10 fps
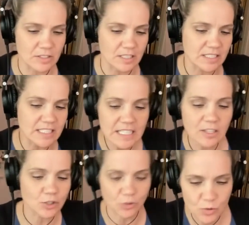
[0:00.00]
to see
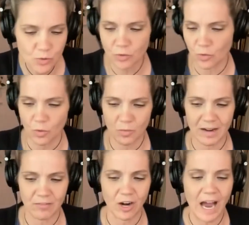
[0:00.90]
the truth or
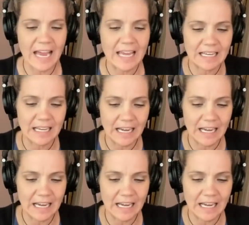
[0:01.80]
whatever, I